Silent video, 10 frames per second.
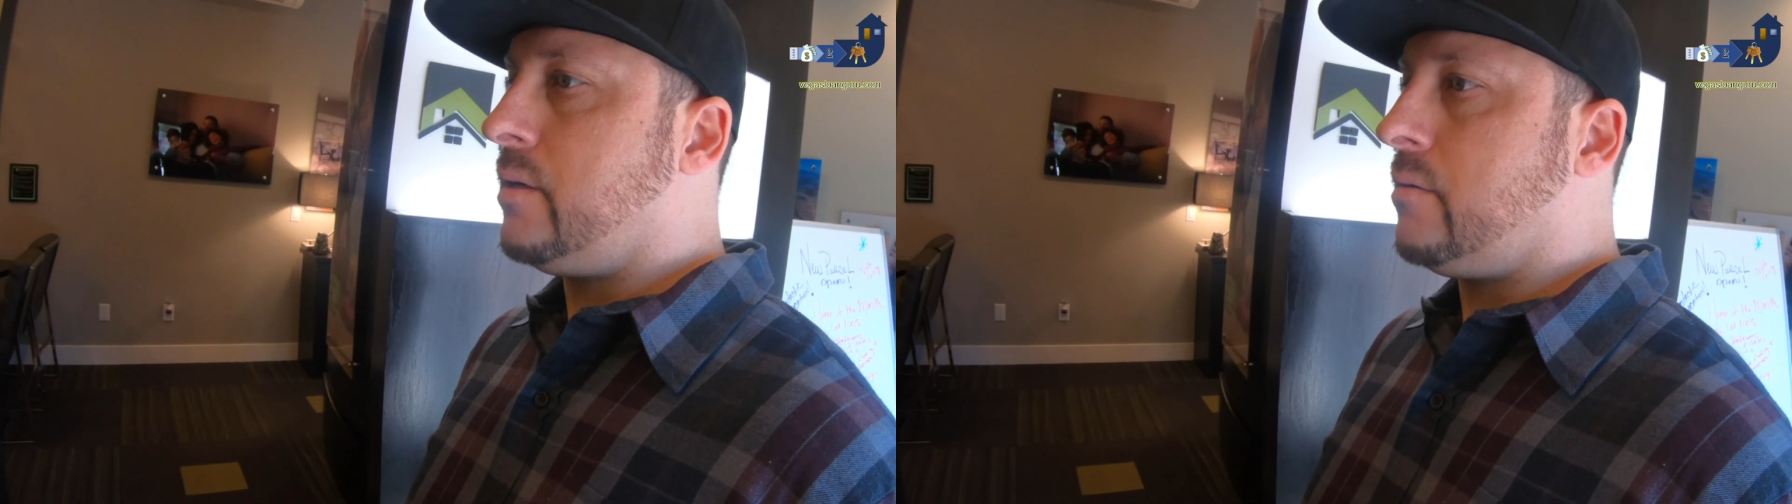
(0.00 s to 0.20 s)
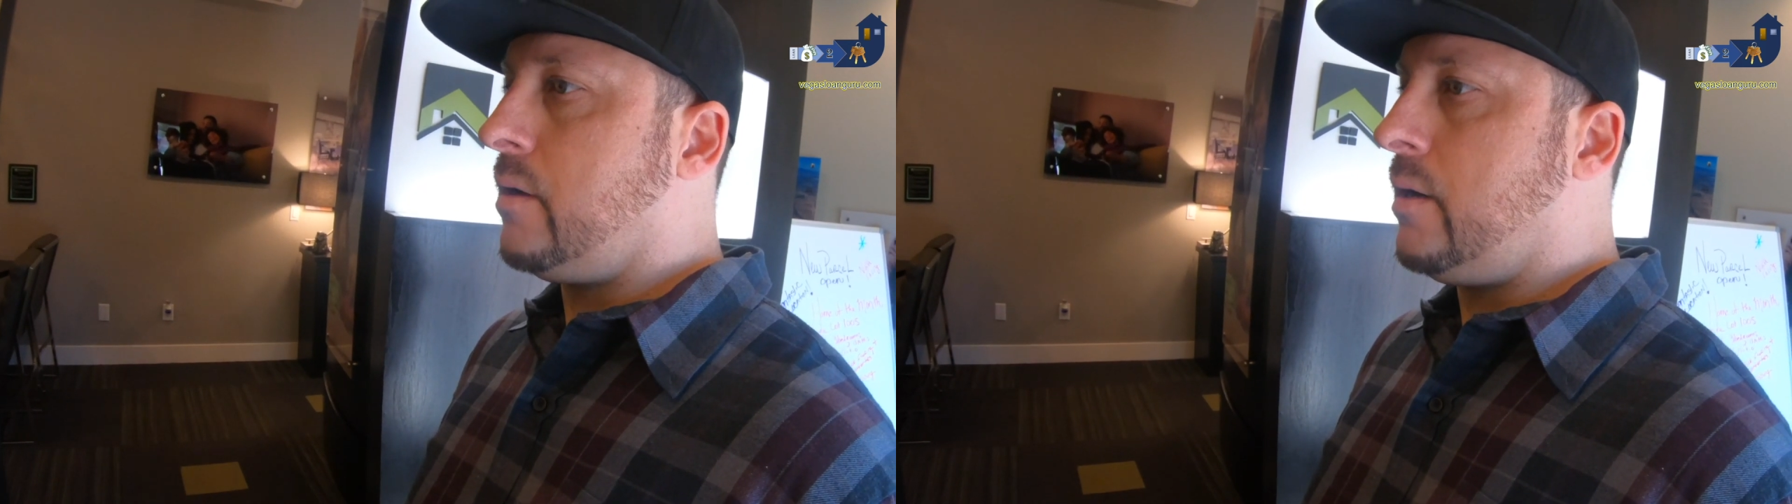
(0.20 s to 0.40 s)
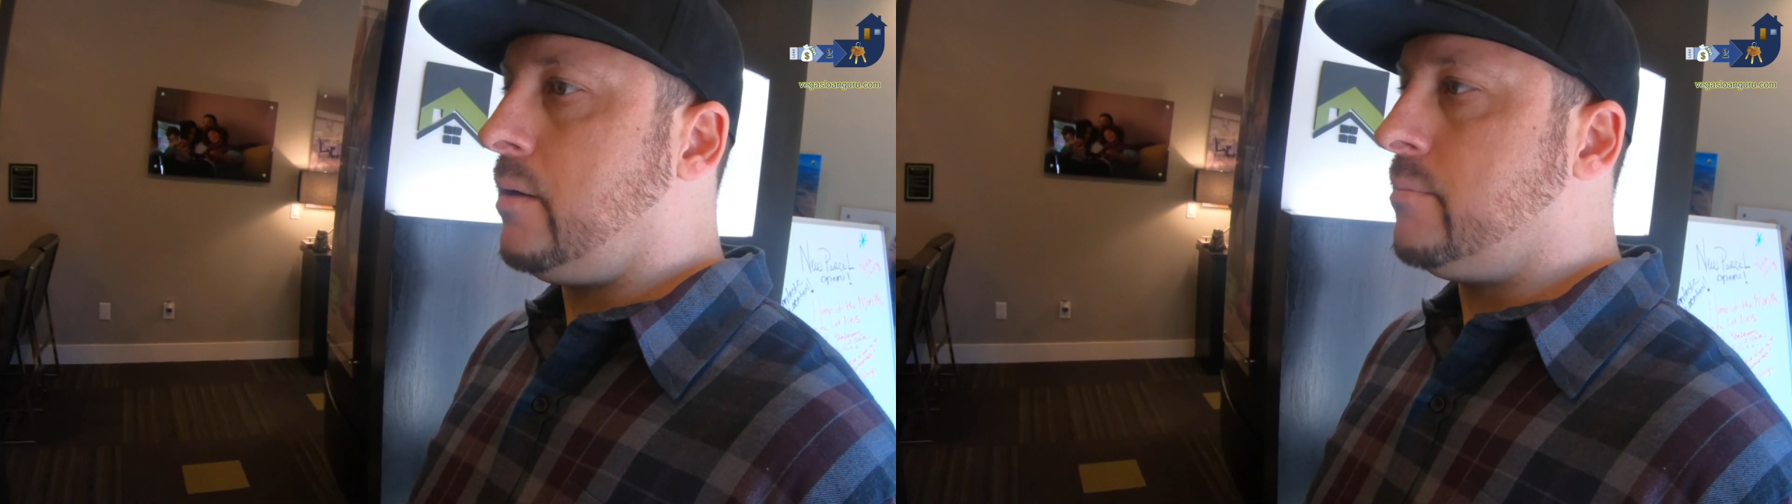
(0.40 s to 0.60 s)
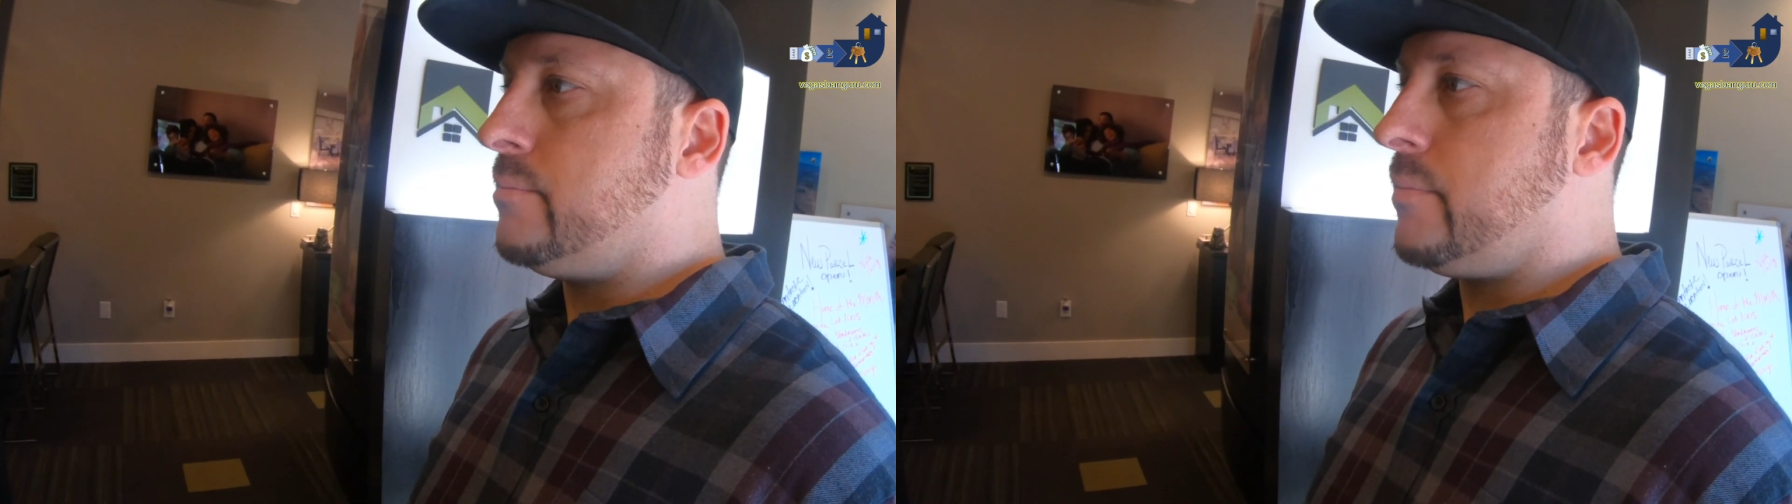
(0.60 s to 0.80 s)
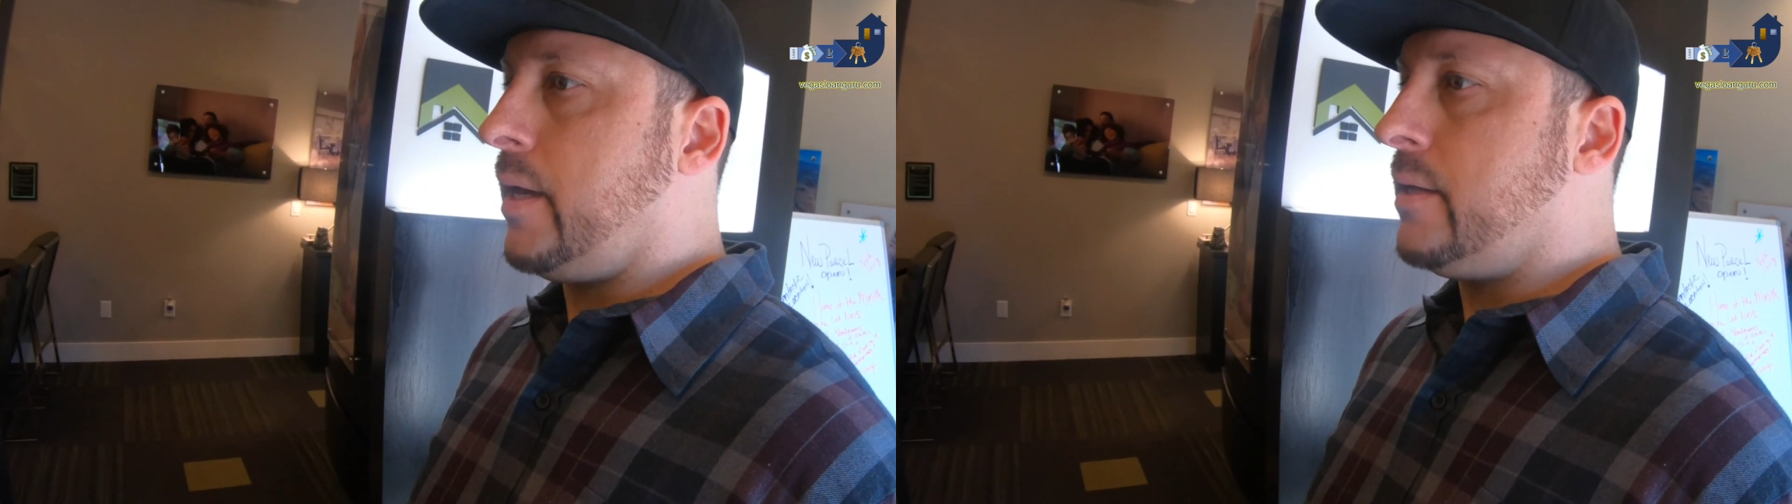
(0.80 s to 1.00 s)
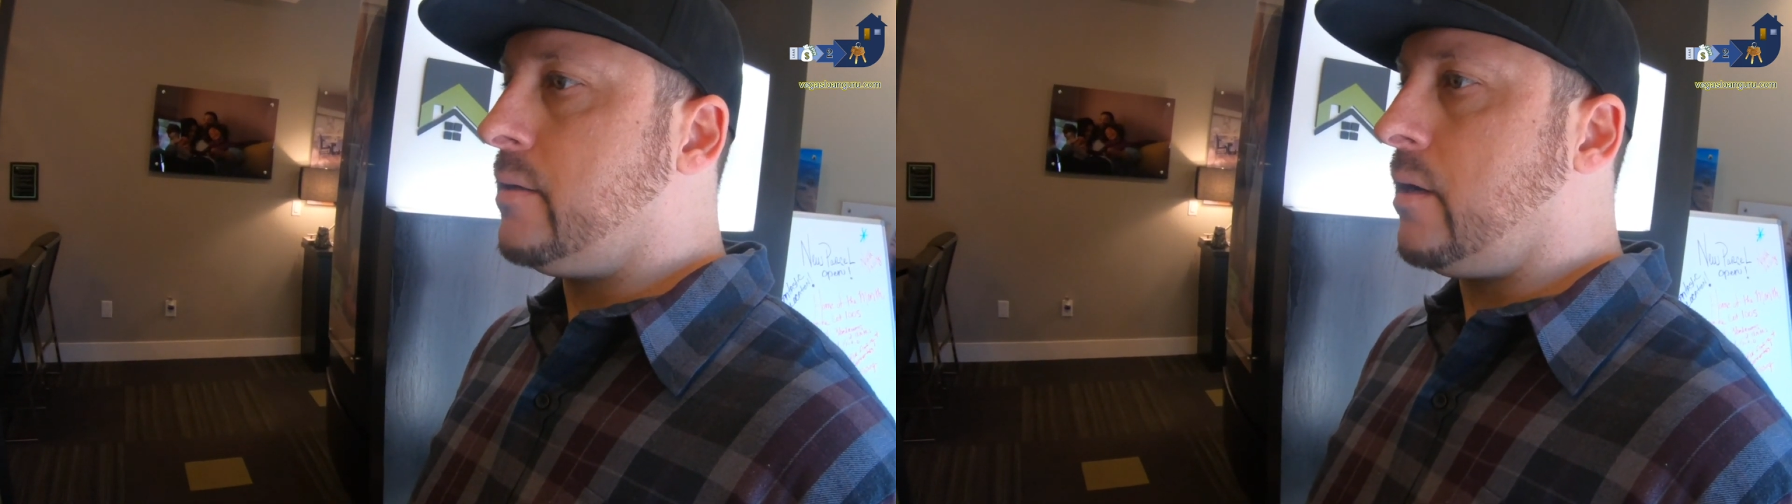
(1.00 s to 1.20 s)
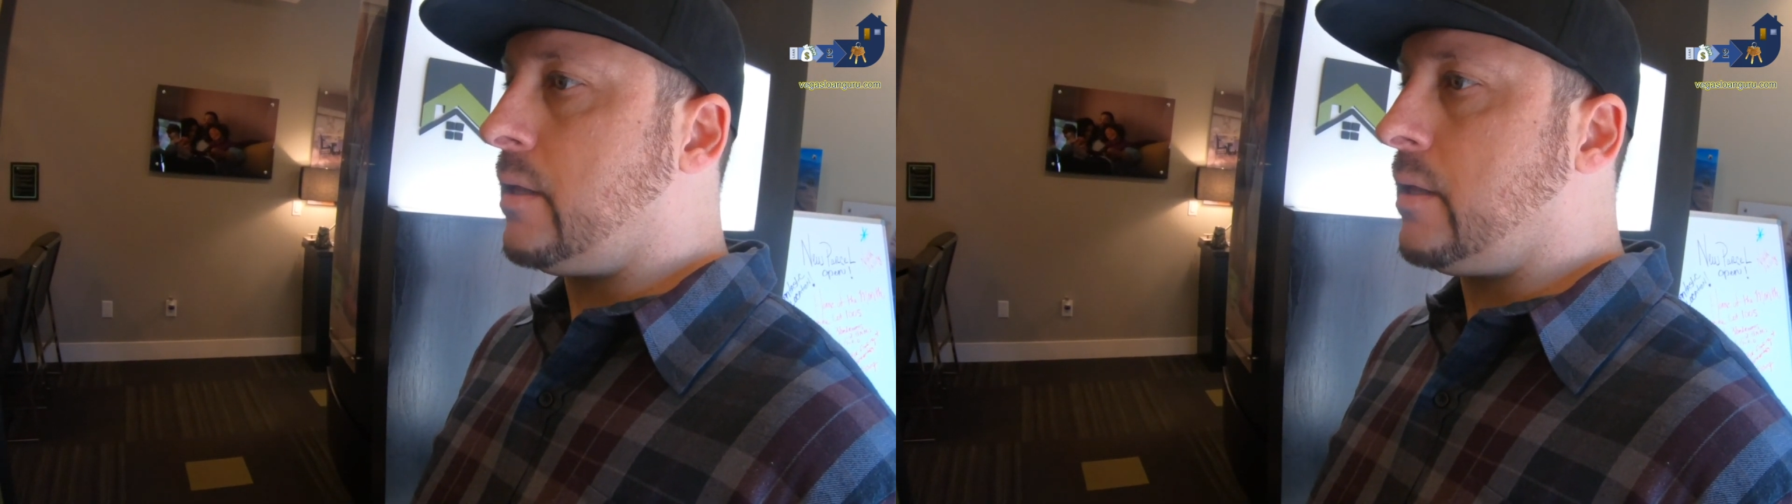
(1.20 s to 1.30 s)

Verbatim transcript: know. Yeah. Um, and